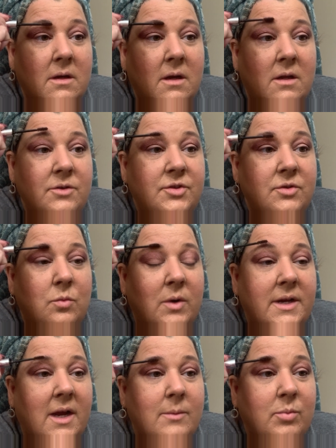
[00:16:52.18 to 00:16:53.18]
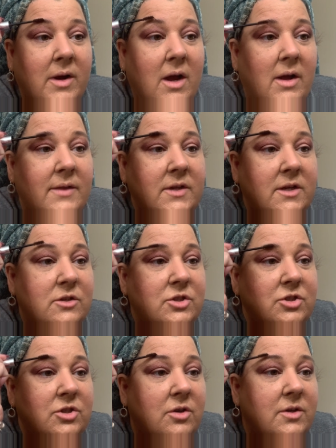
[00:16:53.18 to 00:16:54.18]
I'll do one eyebrow and then I'll
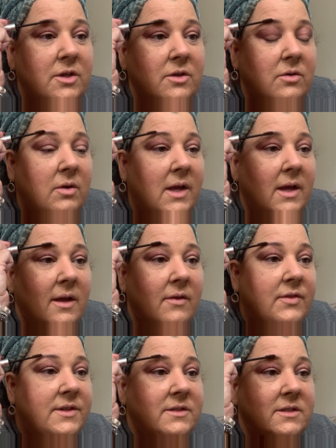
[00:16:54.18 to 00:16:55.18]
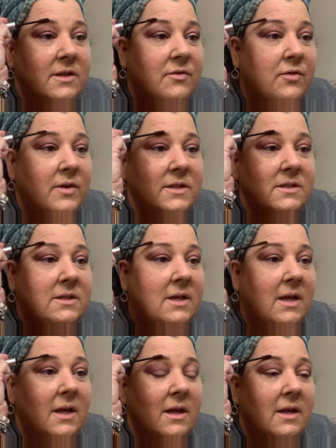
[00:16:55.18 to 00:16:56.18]
show you the difference.
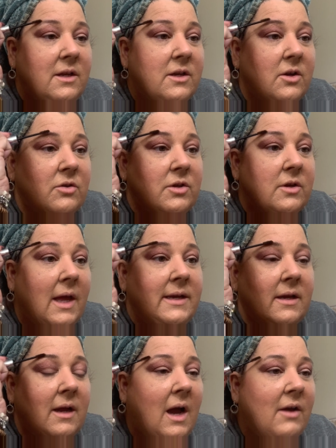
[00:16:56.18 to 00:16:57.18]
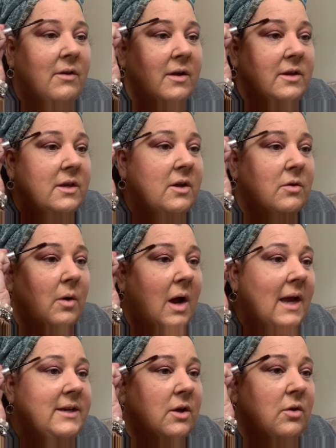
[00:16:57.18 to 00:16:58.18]
I
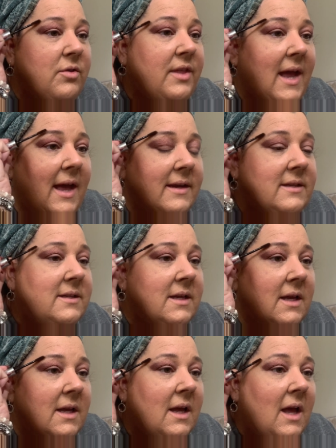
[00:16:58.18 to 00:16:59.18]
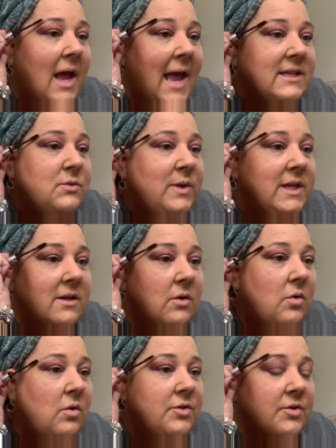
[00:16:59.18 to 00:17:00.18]
know that as we get
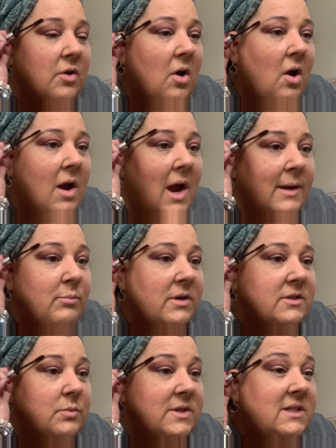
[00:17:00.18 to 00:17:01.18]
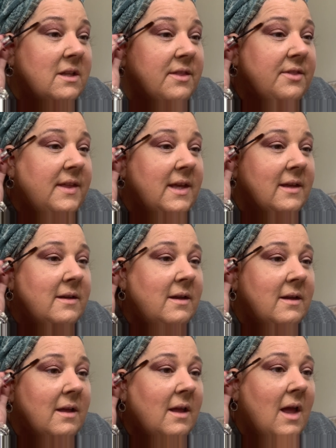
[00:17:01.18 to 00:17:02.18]
older, our eyebrows want to
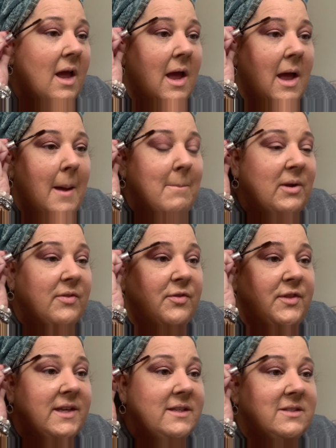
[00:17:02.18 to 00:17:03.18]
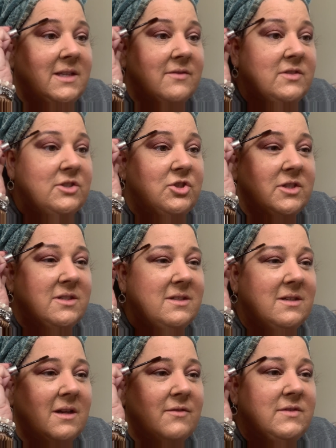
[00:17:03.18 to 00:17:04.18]
thin, but this gives it just
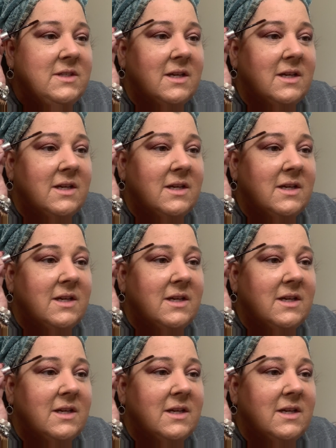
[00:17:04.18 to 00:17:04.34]
enough